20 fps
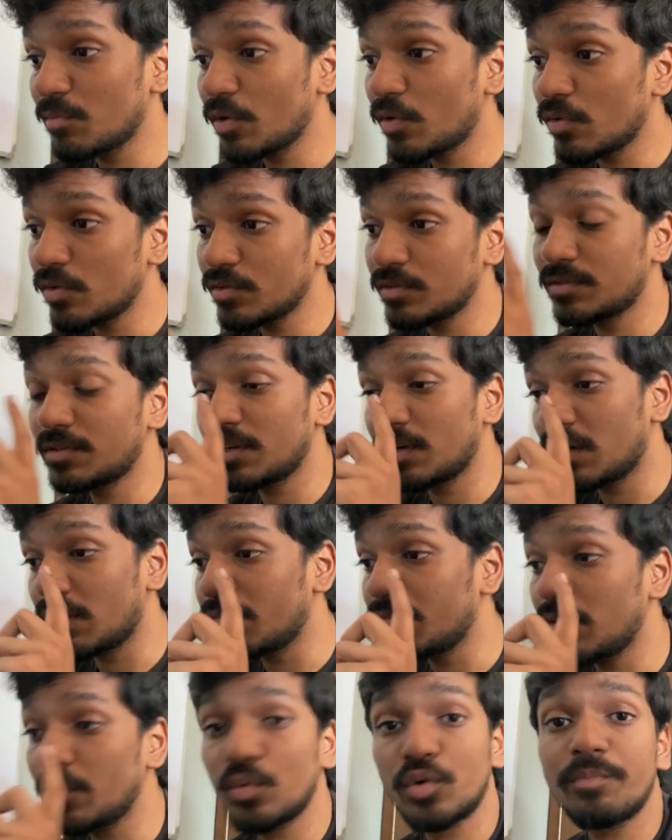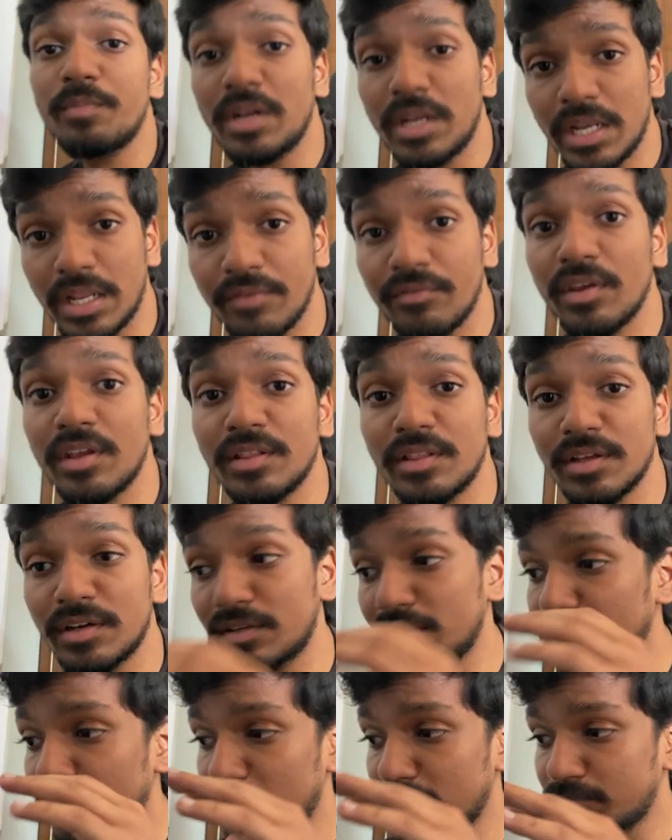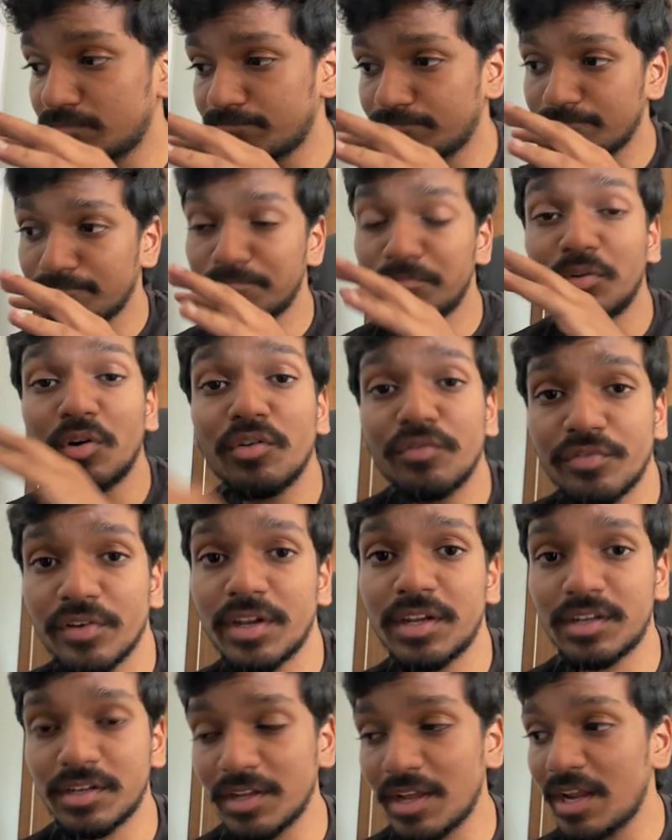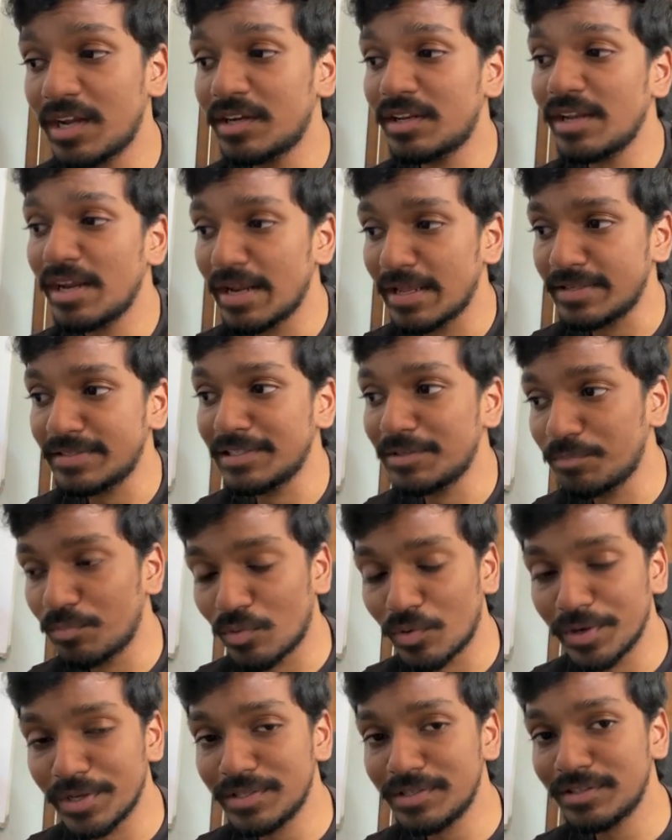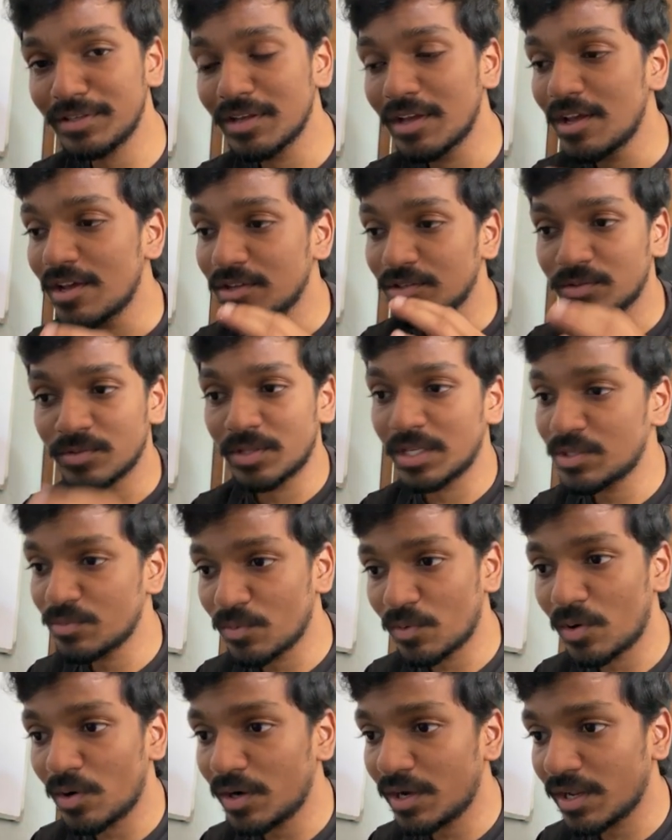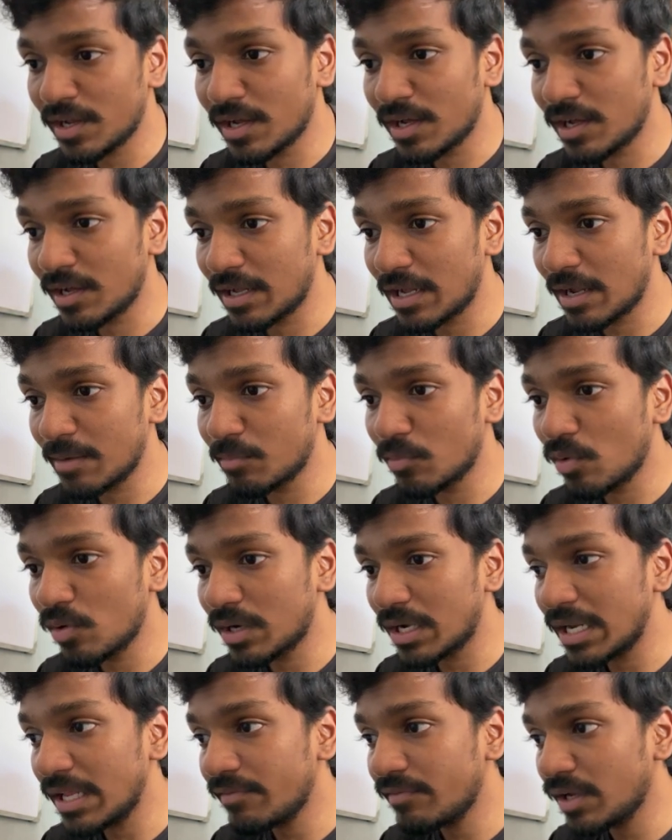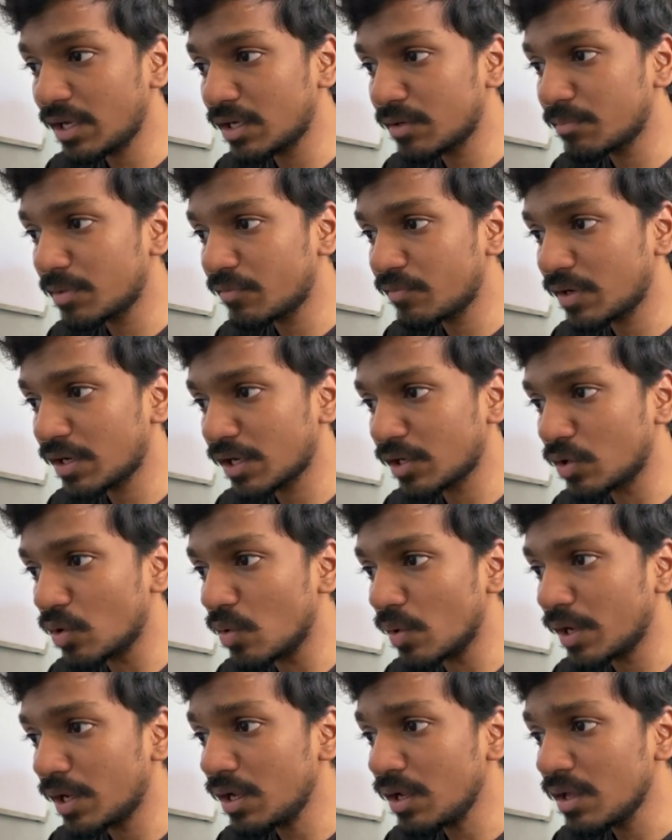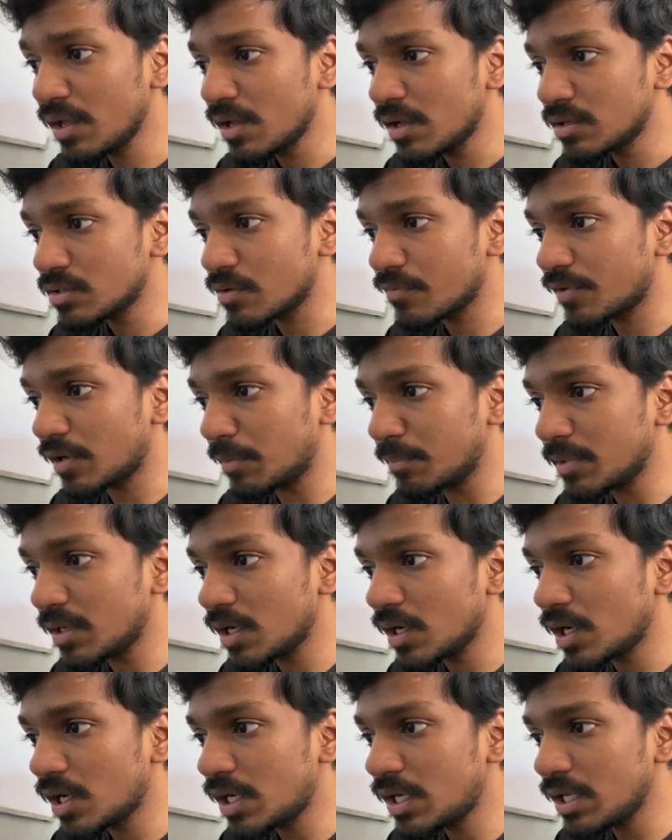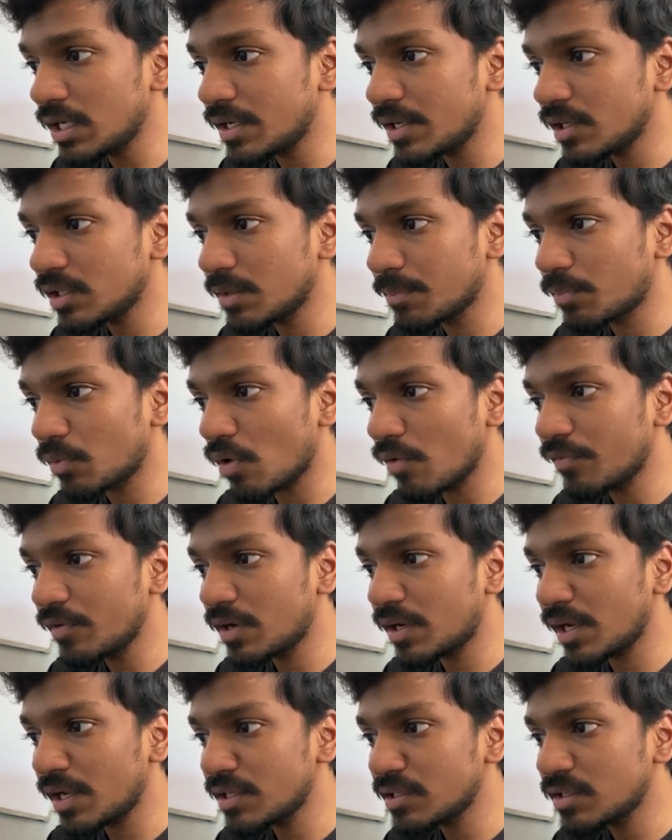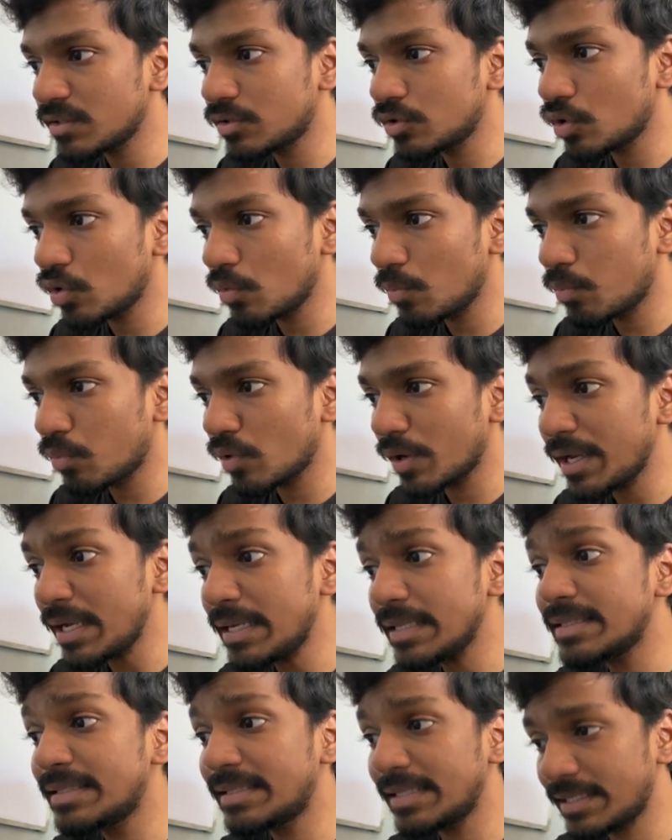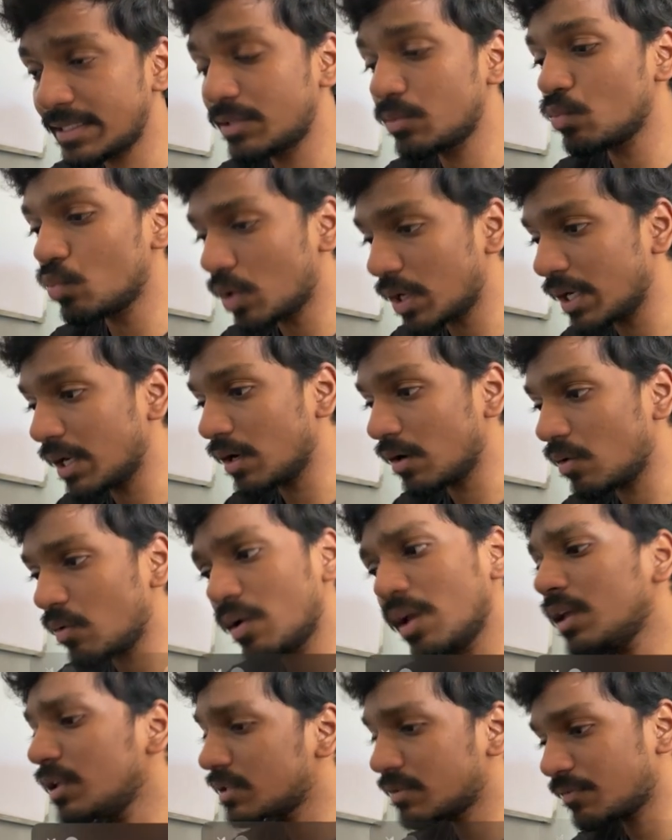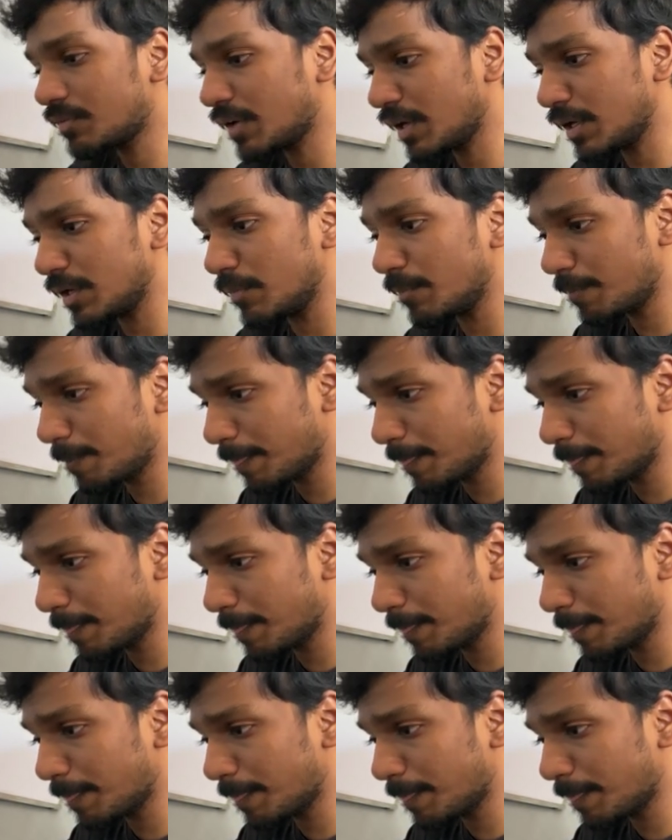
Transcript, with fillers: because uh, we would be leaving the perfect entry and exit points. So that's what uh, I'm not leaving in between and going. So from year to year, the profit range is 0.61. Okay, it's fine